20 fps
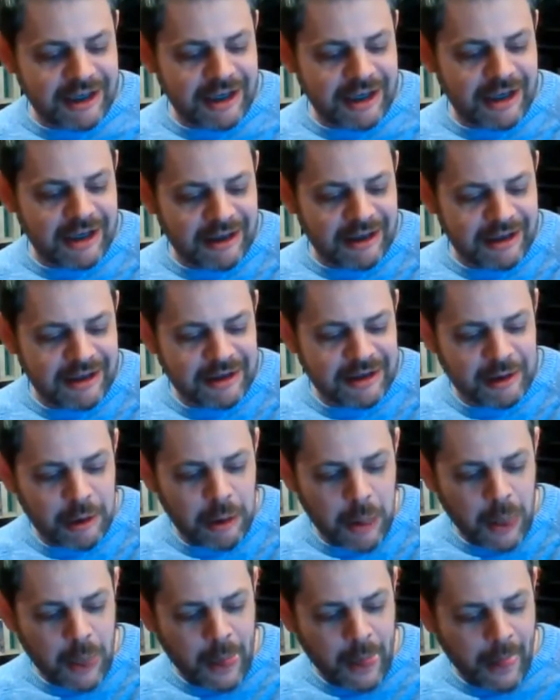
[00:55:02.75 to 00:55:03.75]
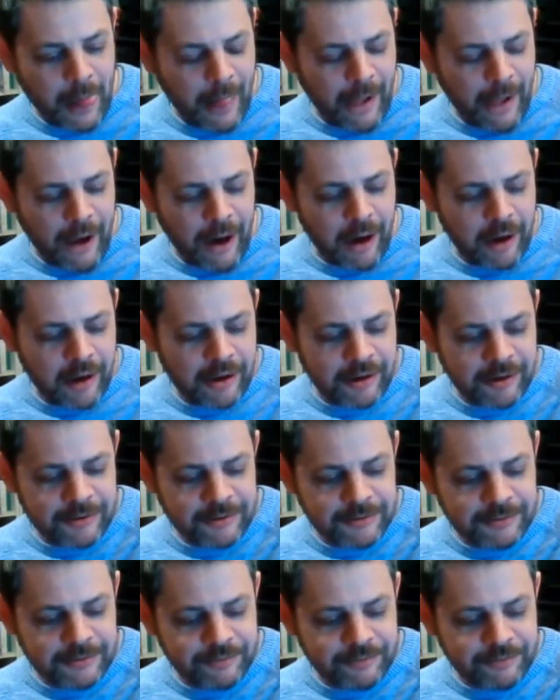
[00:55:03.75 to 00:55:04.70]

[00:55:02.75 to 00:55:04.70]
That's where my niece goes to